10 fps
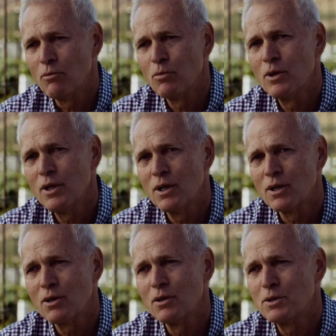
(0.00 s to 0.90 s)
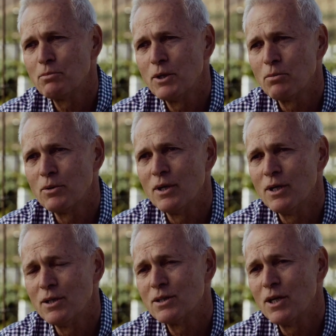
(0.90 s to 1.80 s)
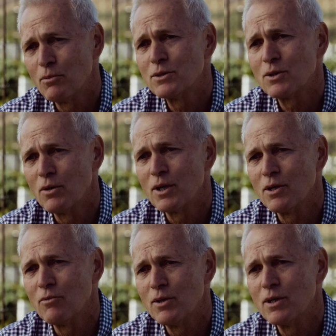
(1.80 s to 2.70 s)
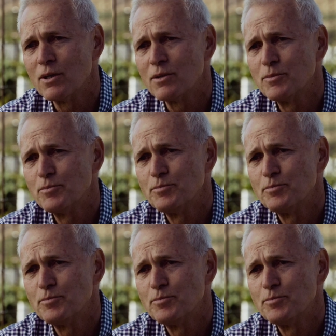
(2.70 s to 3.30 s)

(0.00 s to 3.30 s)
But I really encourage people to understand what's going on in the vineyard.